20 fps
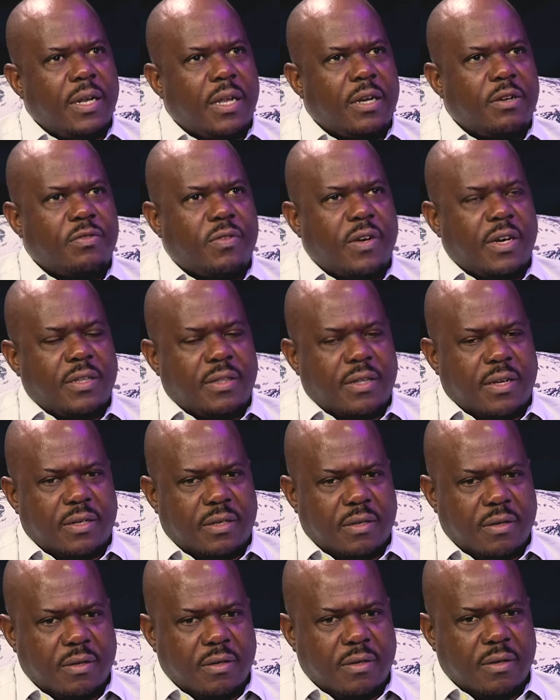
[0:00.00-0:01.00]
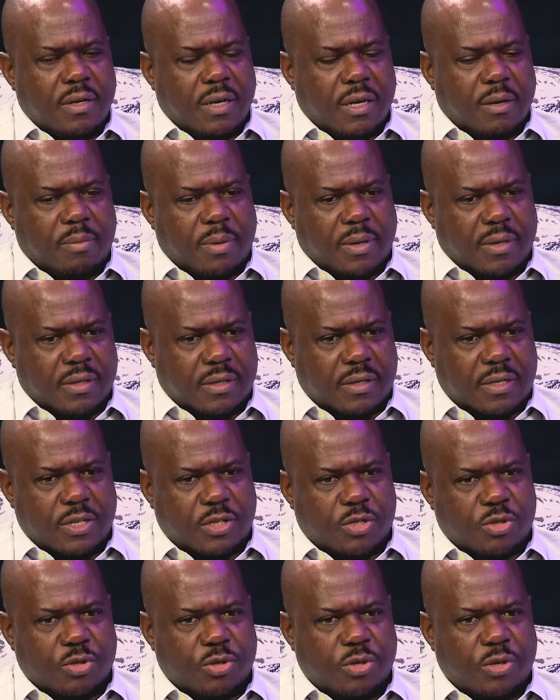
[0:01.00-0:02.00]
clarify that, Brother
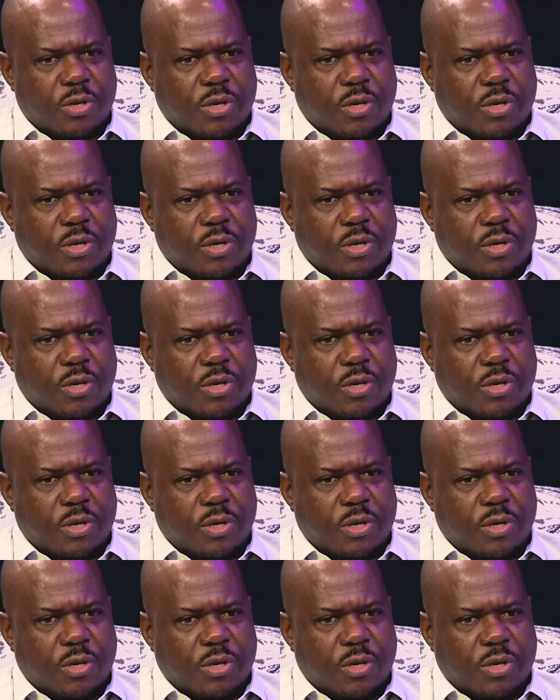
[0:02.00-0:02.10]
Kitso.